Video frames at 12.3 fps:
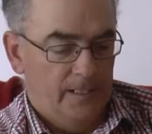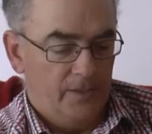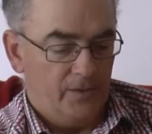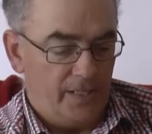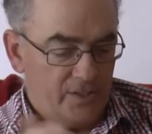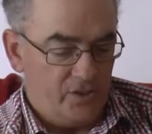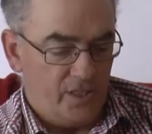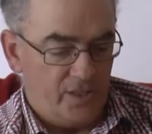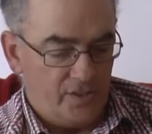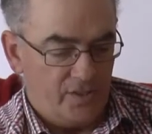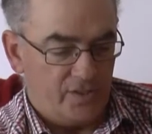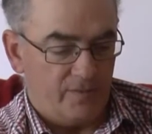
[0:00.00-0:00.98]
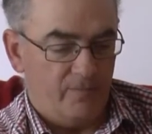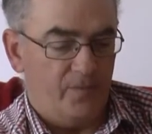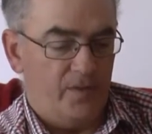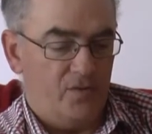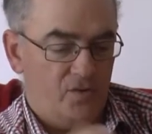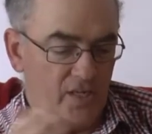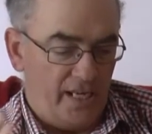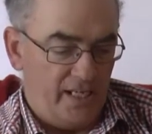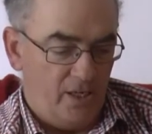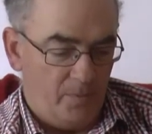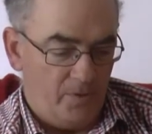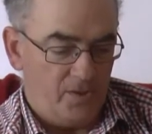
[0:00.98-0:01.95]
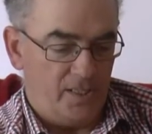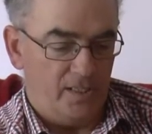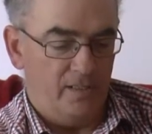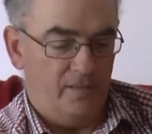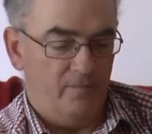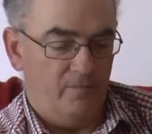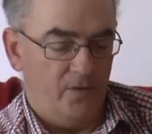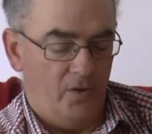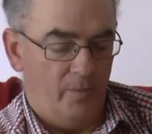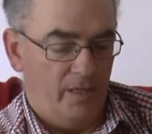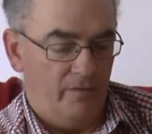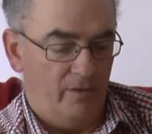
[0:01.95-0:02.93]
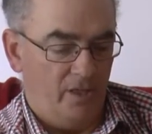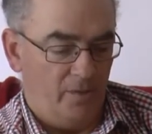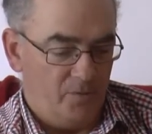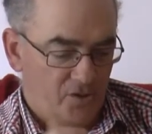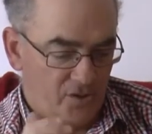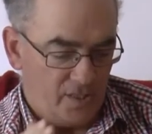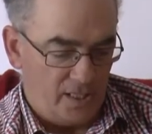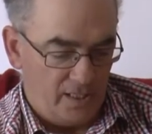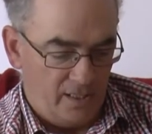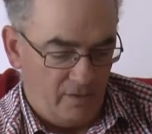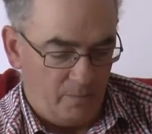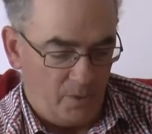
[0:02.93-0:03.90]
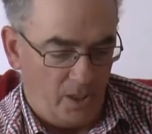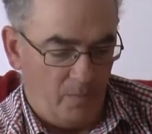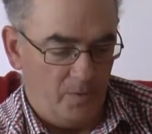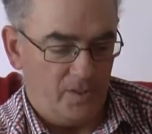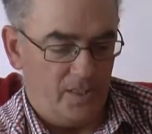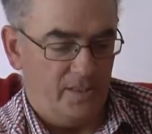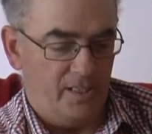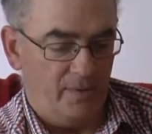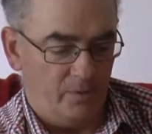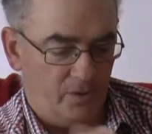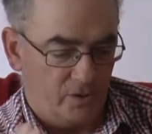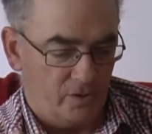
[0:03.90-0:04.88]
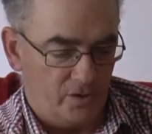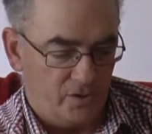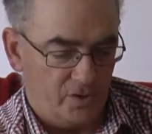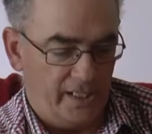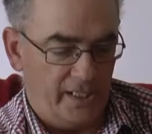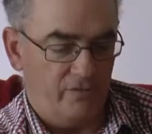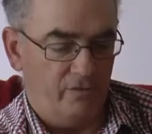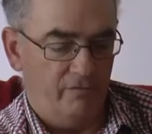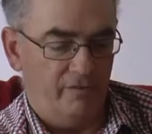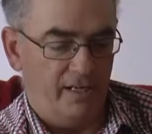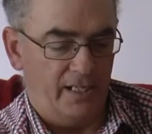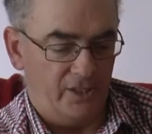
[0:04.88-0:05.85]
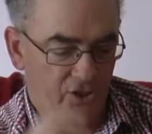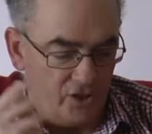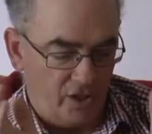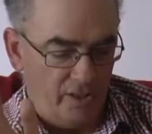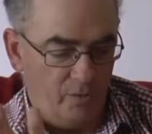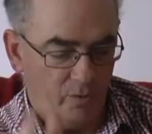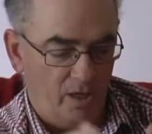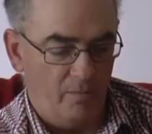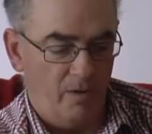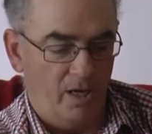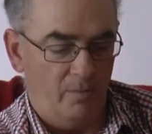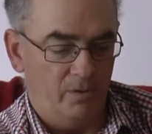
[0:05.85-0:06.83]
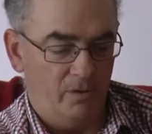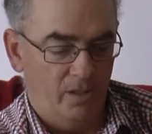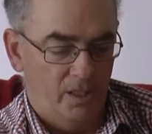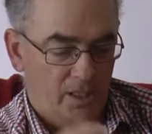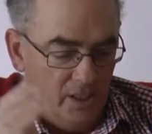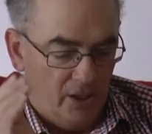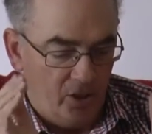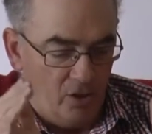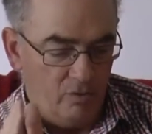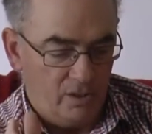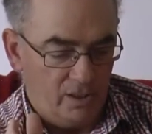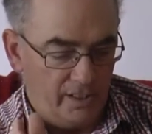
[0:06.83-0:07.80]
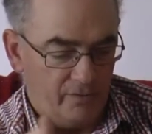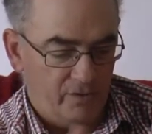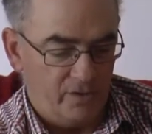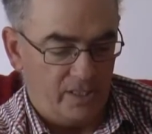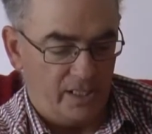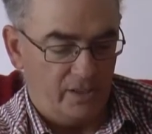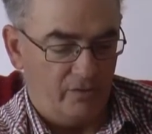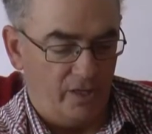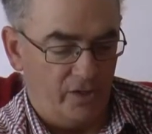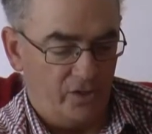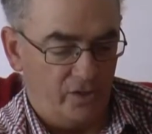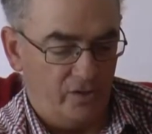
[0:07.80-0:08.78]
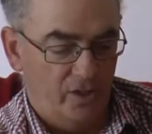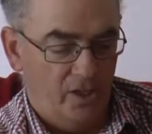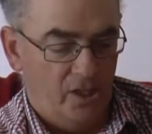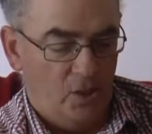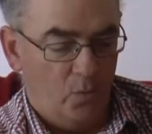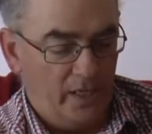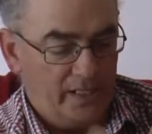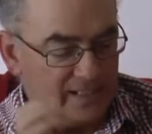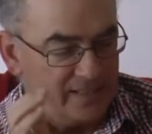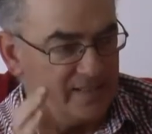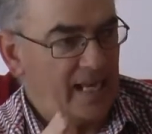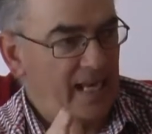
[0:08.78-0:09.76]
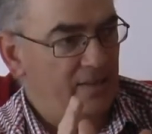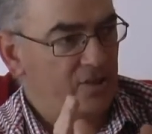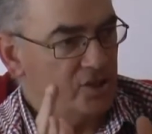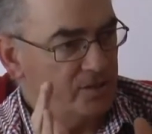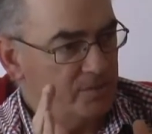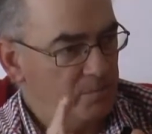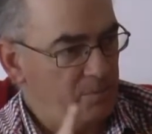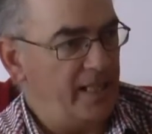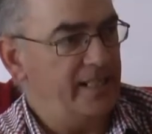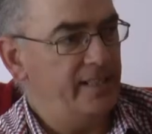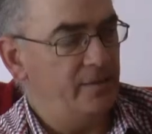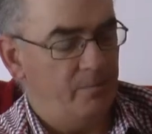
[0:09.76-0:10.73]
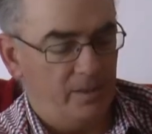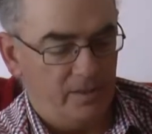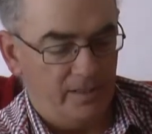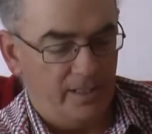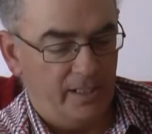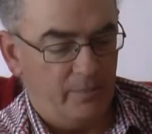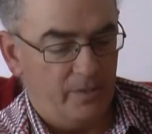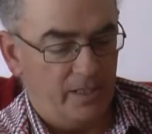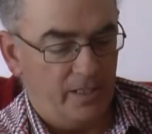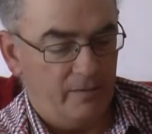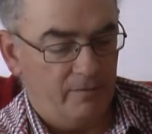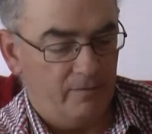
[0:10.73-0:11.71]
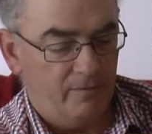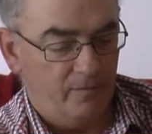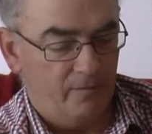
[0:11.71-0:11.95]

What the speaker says: So there's Jesus sitting opposite on the Mount of Olives, sitting up opposite the temple across the Kidron Valley, shining white marble, gold glittering decoration. When is that splendid building coming down?